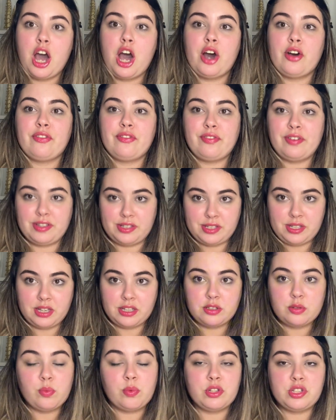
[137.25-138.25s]
a
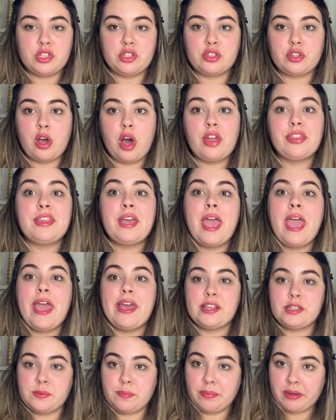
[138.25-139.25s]
physics, which is called the
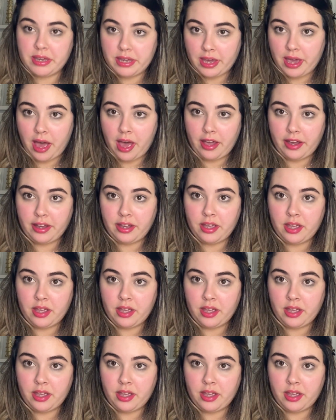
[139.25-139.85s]
S P I.